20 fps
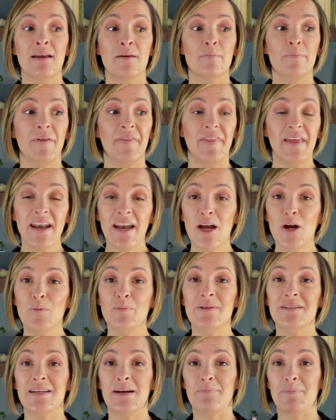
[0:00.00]
But then I
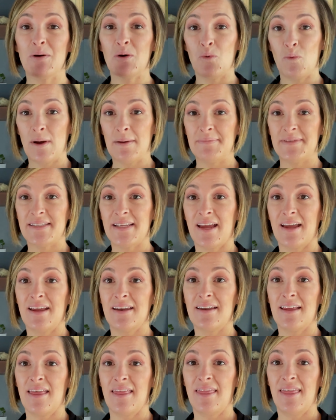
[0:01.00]
opened up a website
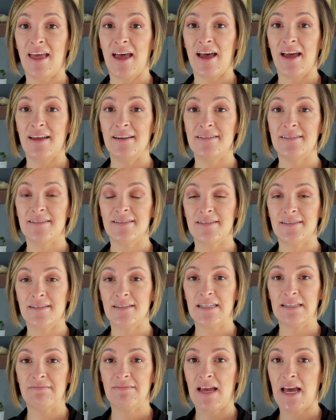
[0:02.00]
that
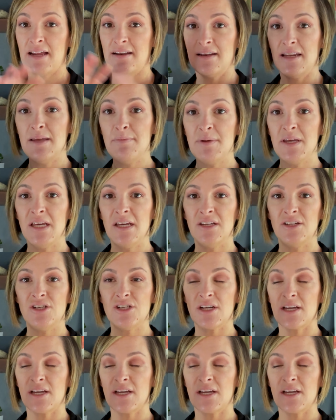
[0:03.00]
had an image.